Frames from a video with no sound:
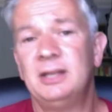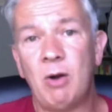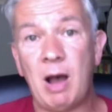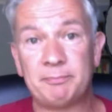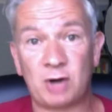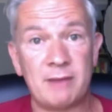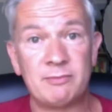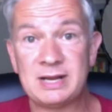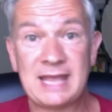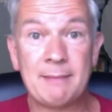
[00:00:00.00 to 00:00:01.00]
our
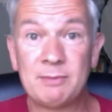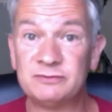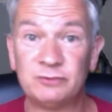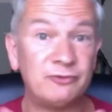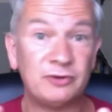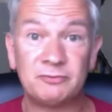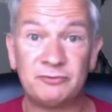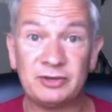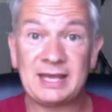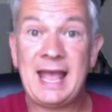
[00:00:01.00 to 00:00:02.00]
primary care, most of all
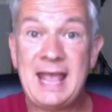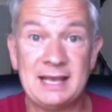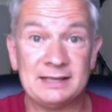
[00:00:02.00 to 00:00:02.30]
for Kate,